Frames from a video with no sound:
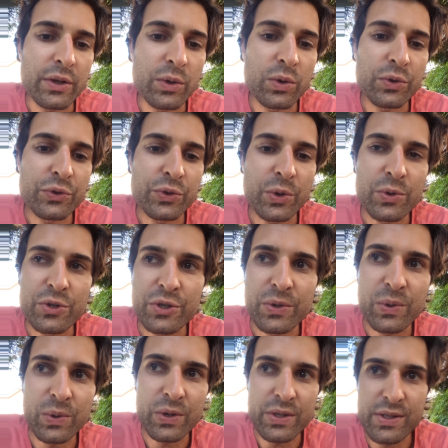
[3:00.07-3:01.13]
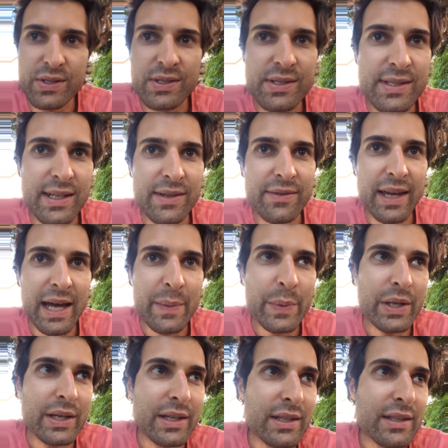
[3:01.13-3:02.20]
the whole Trojan horse stuff
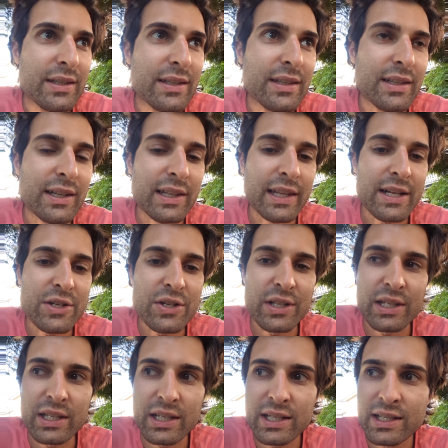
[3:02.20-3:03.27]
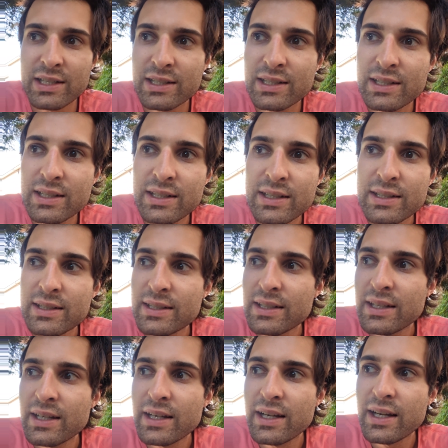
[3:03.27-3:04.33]
happened, allegedly.
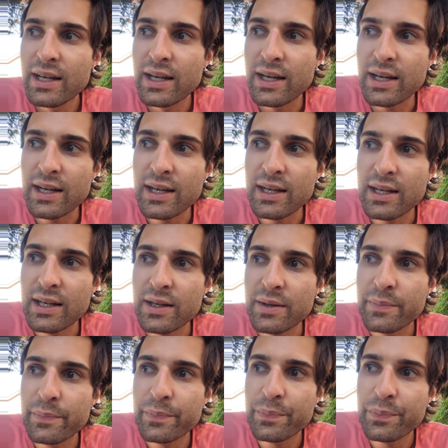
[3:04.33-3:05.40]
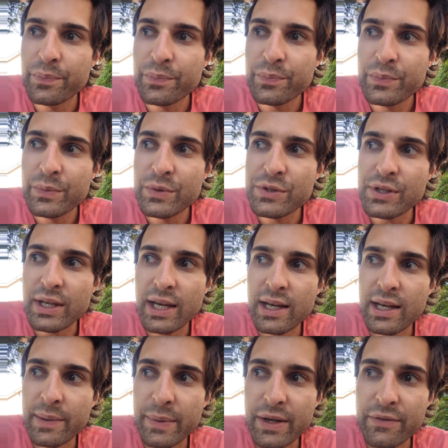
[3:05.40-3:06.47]
Uh, so yeah,
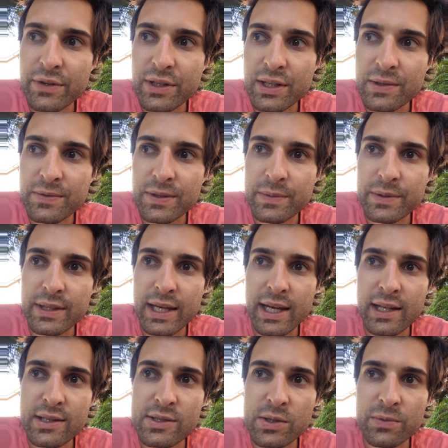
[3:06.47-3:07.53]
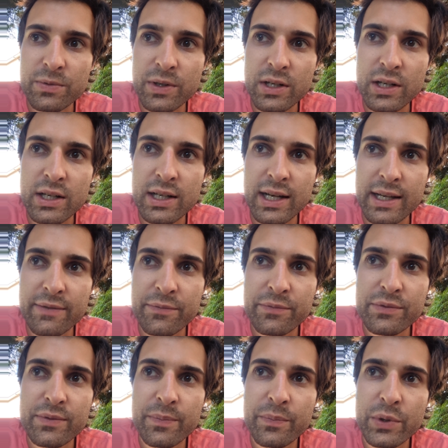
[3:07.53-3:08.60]
I'm having a lot of fun with that so far. I've
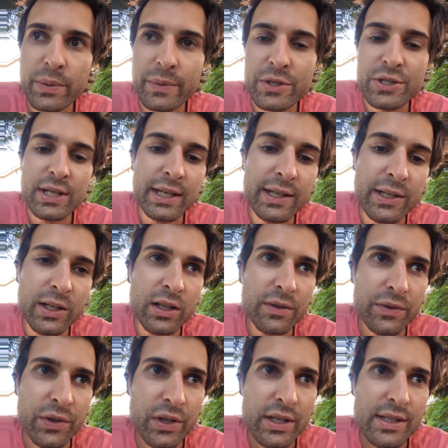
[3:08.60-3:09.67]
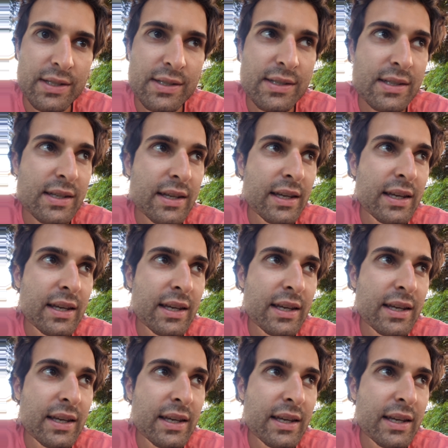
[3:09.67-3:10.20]
pretty much taken all of Greece,